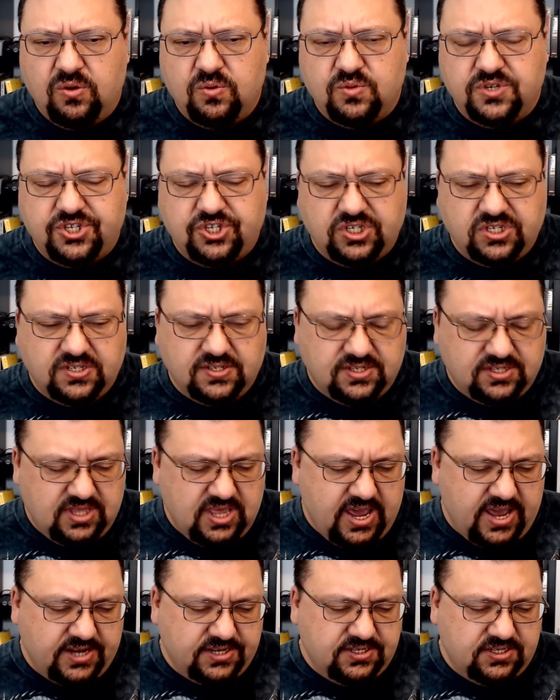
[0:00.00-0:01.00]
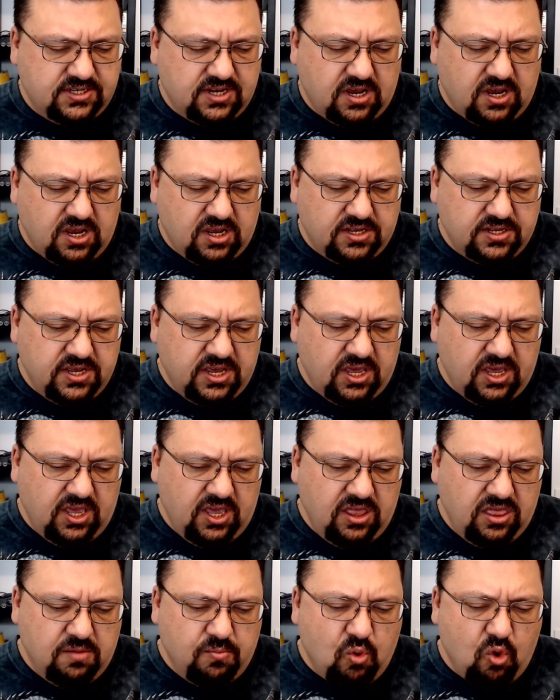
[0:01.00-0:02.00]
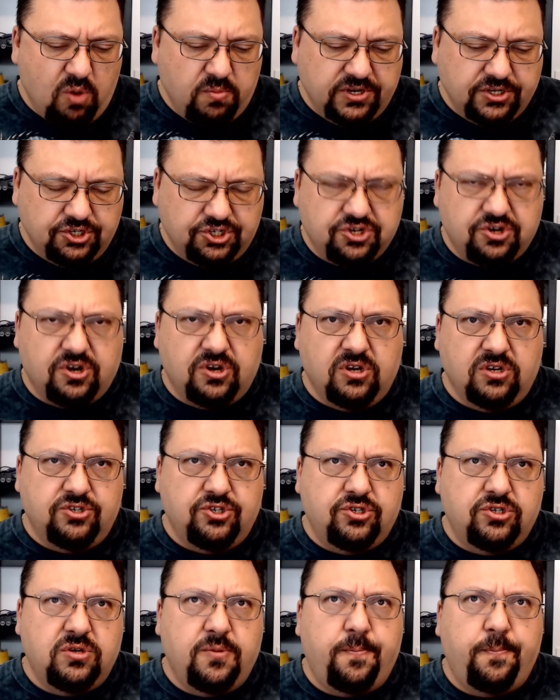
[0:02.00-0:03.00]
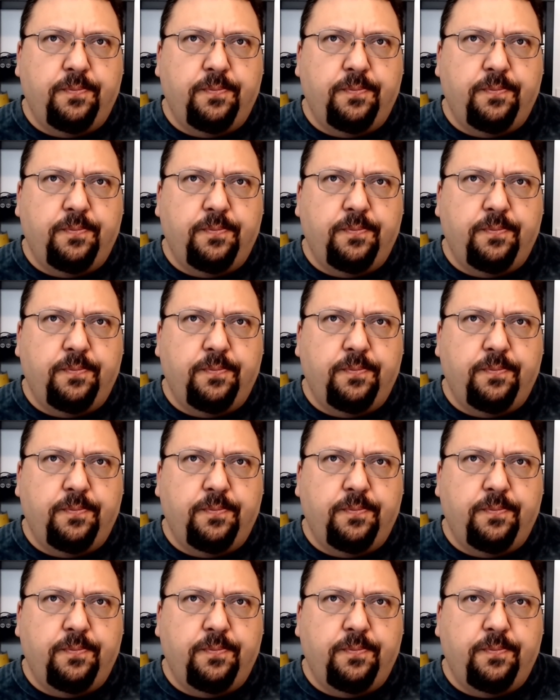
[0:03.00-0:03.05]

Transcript: which is that in the Mormon church,